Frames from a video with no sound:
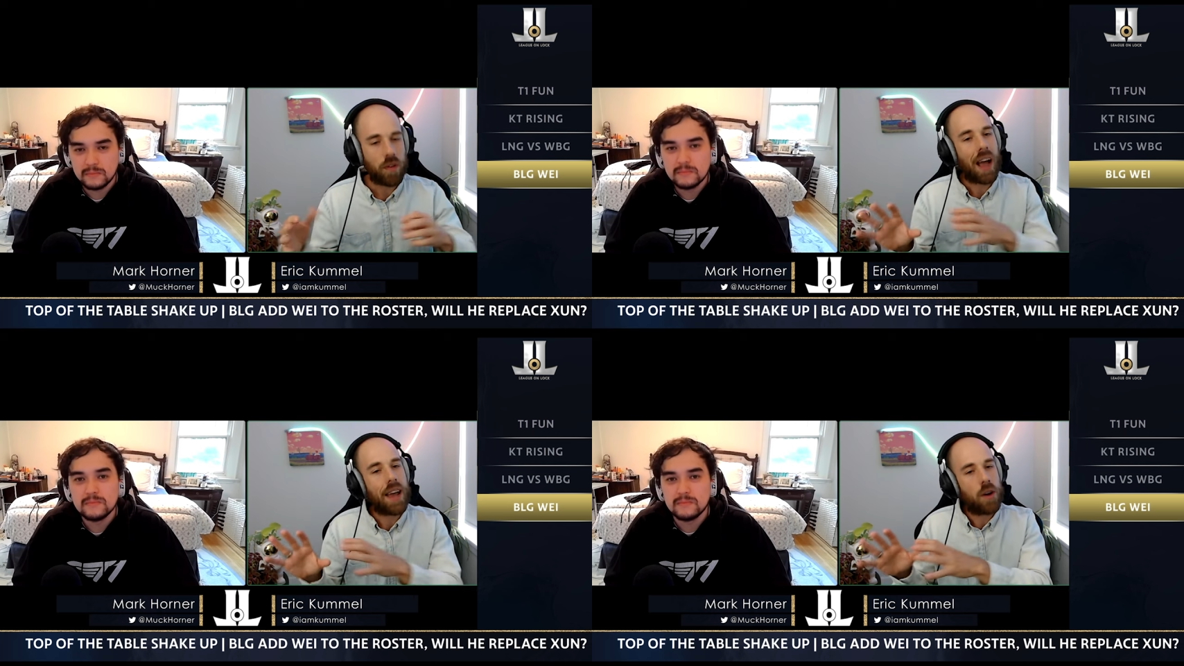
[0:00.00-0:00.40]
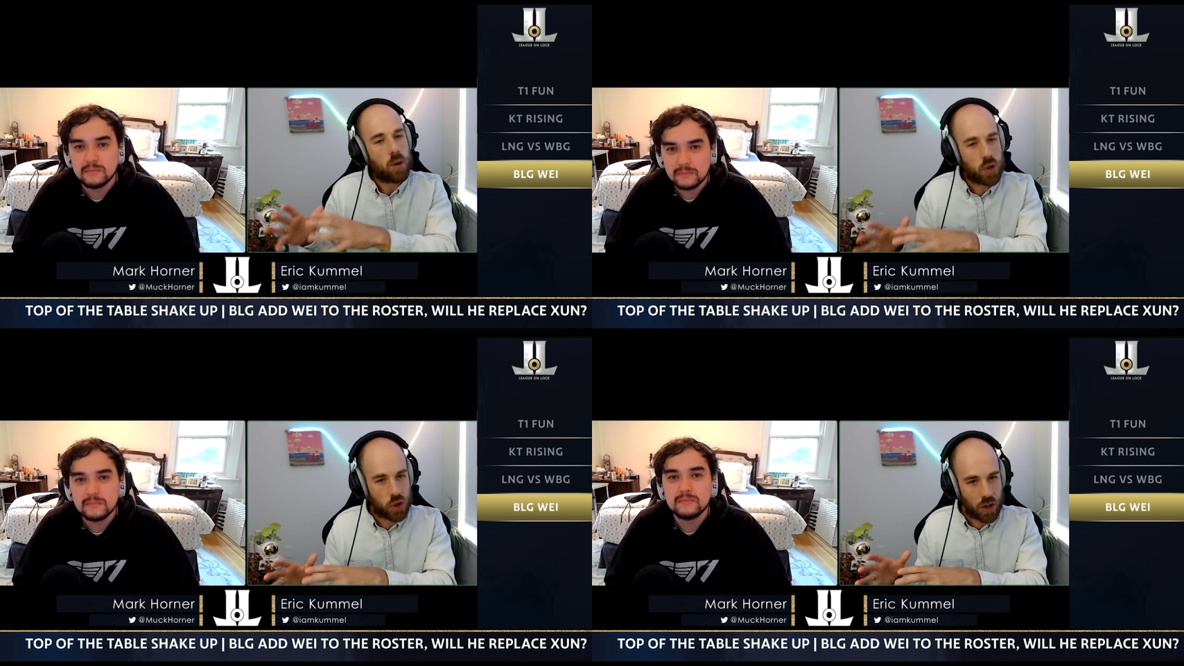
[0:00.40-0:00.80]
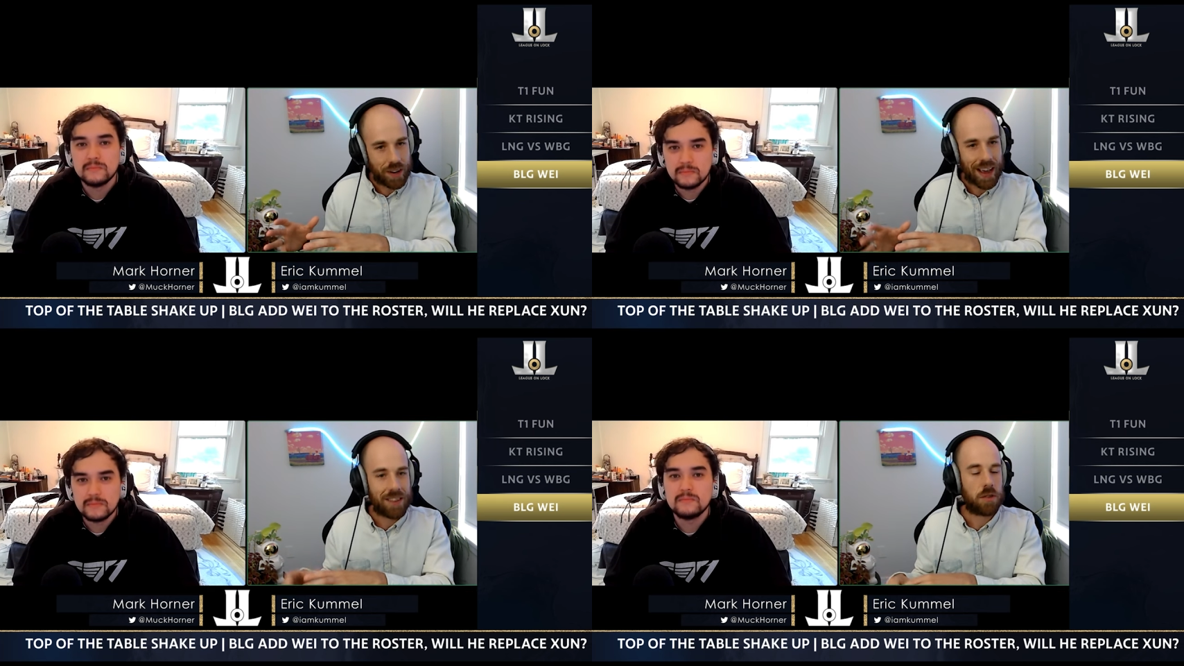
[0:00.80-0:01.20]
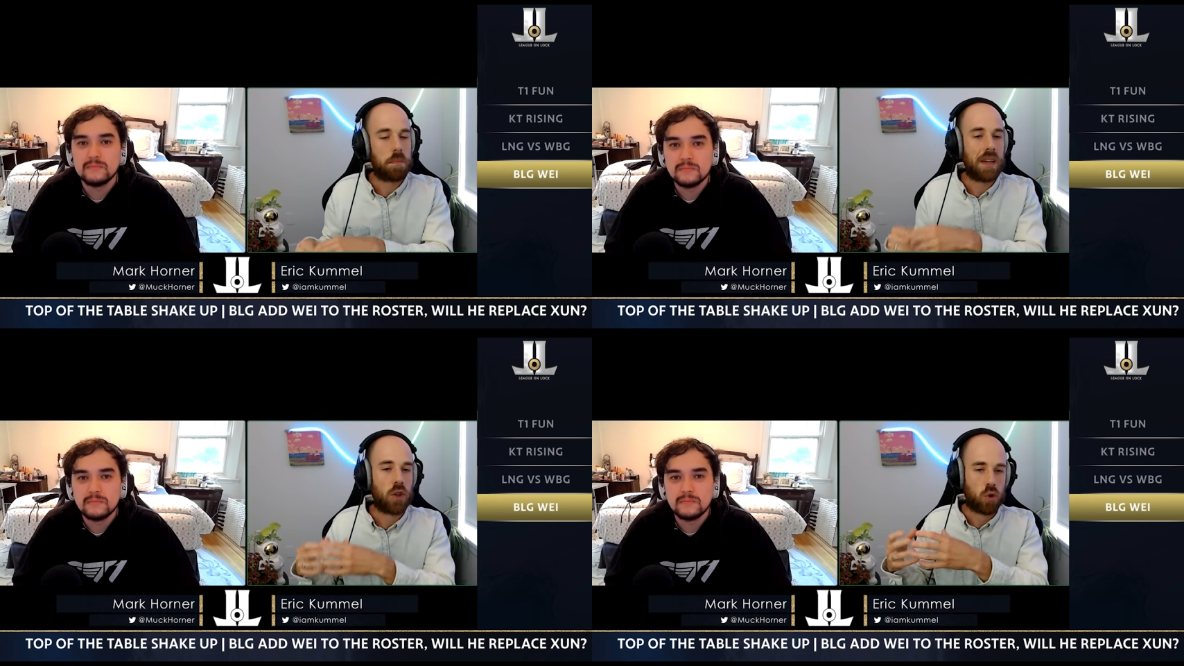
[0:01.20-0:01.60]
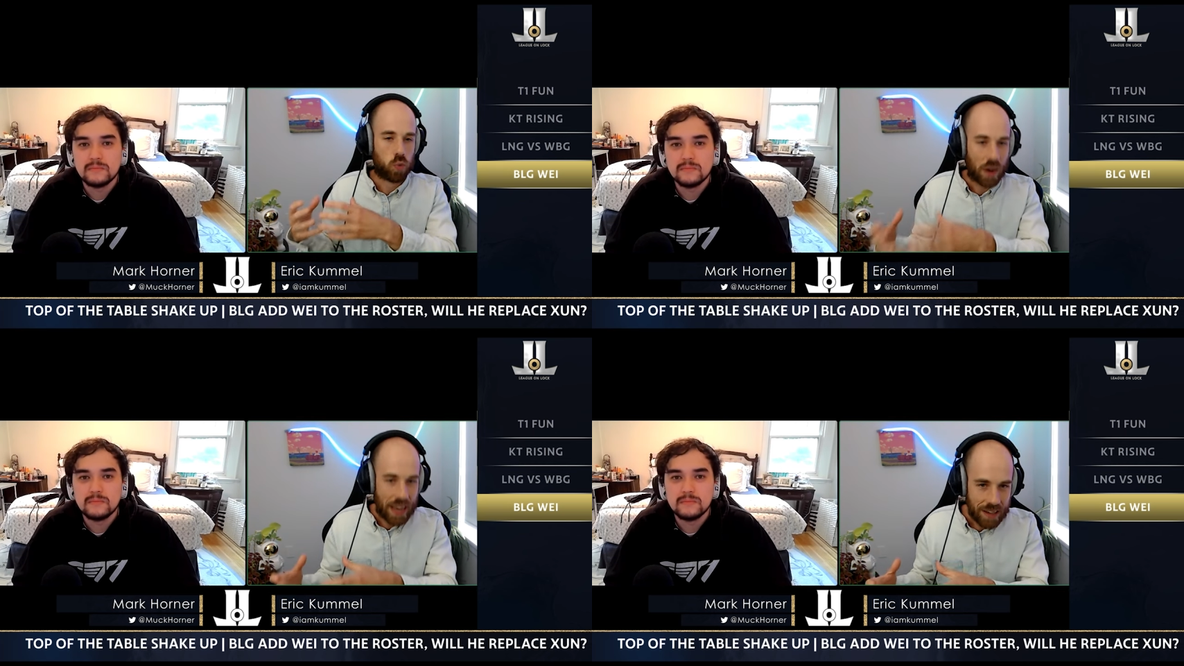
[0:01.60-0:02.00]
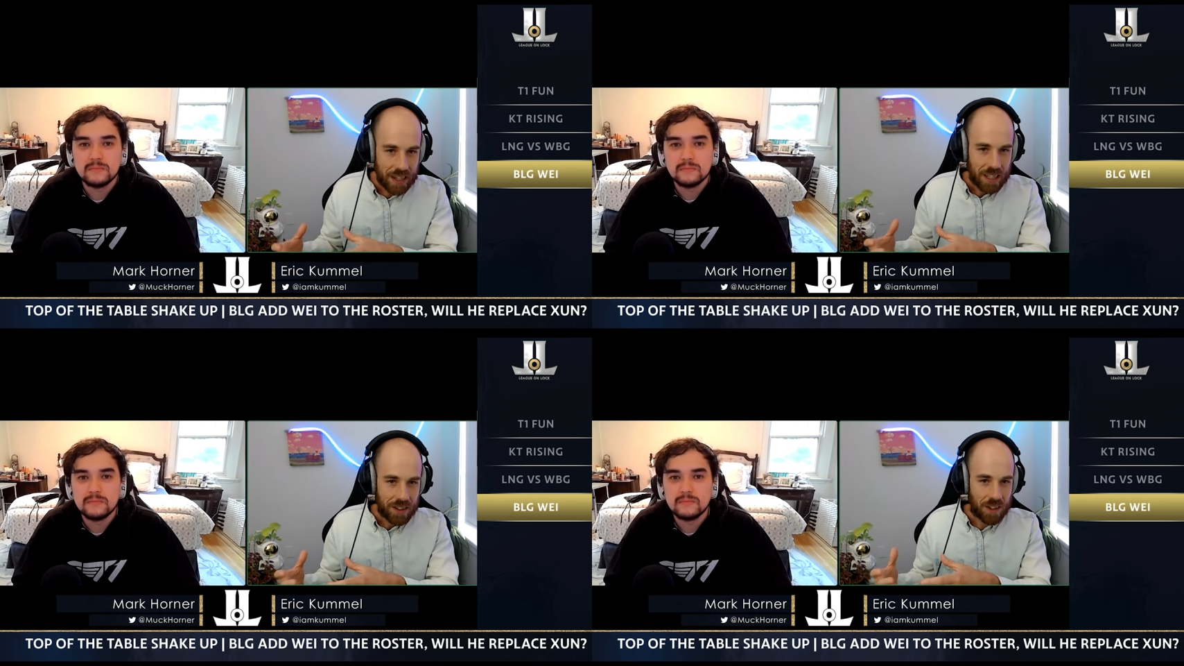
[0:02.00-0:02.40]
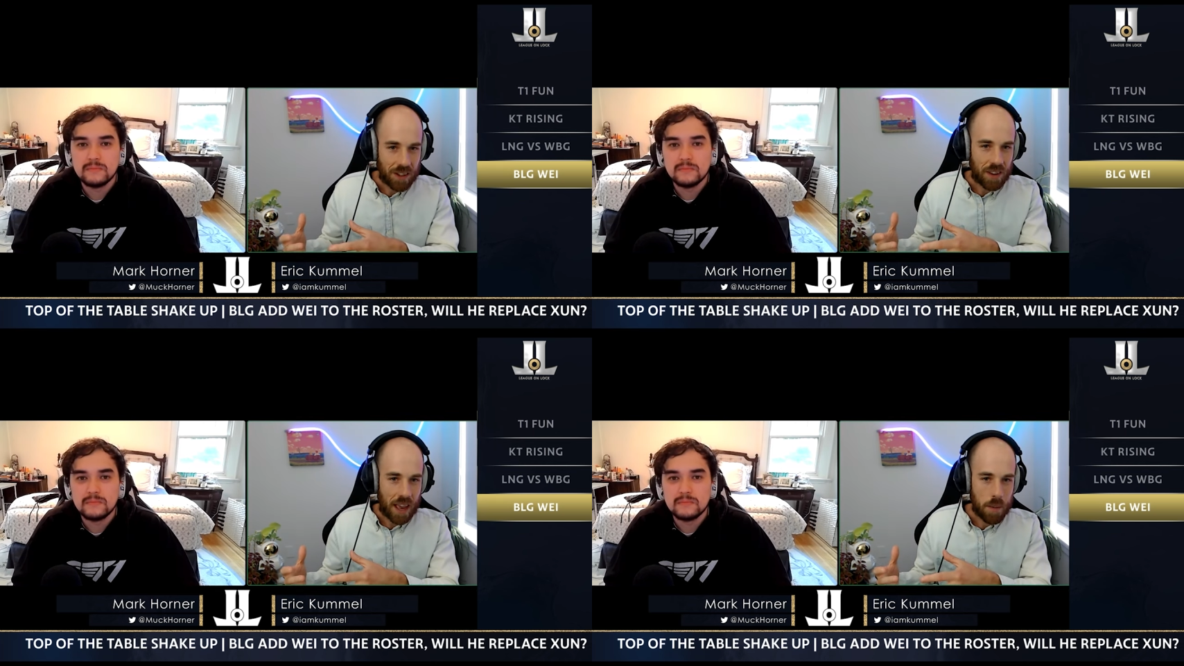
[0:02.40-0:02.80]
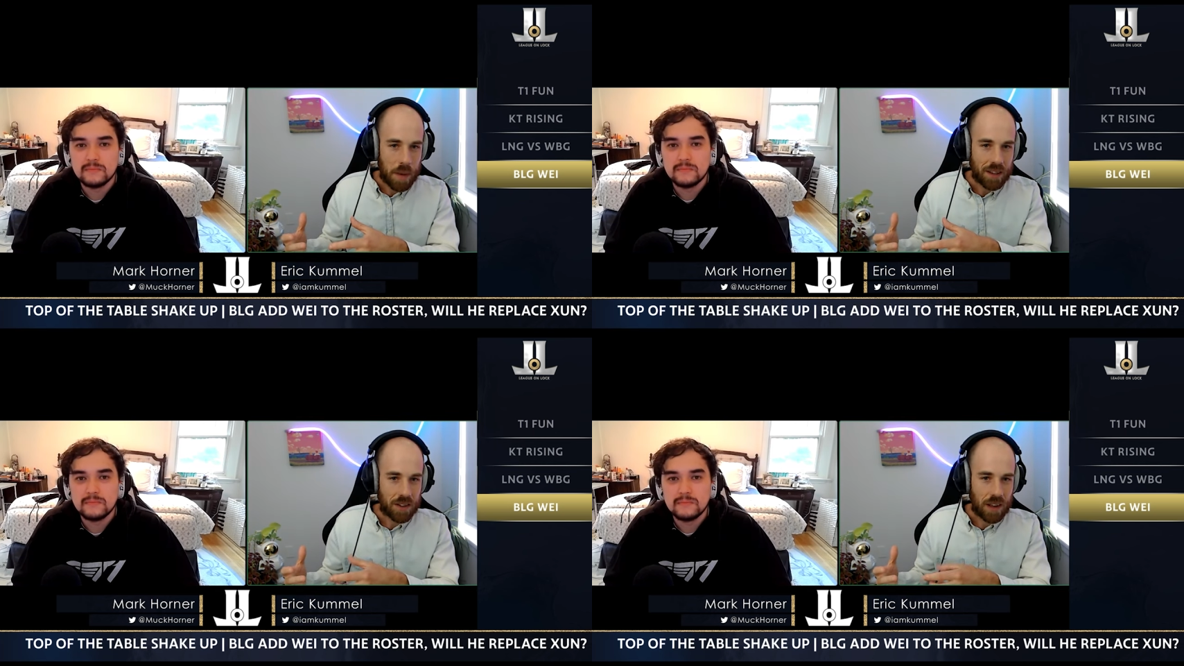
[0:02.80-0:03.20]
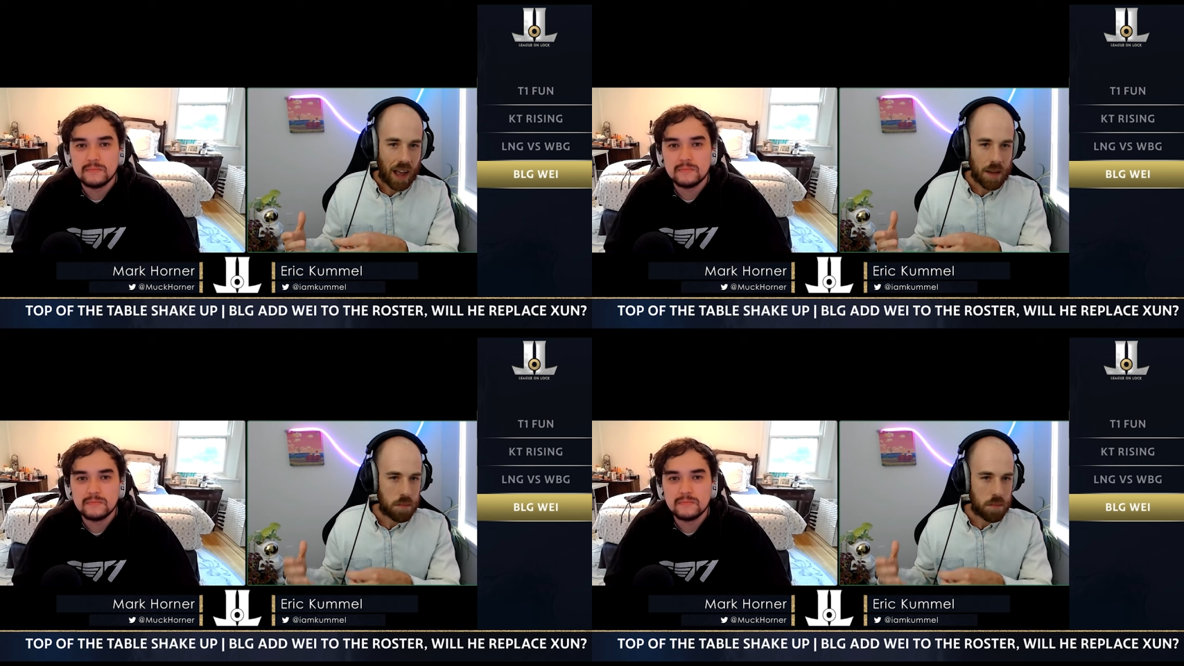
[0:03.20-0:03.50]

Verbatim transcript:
Speaker 1: I know Jun hasn't been great since M S I,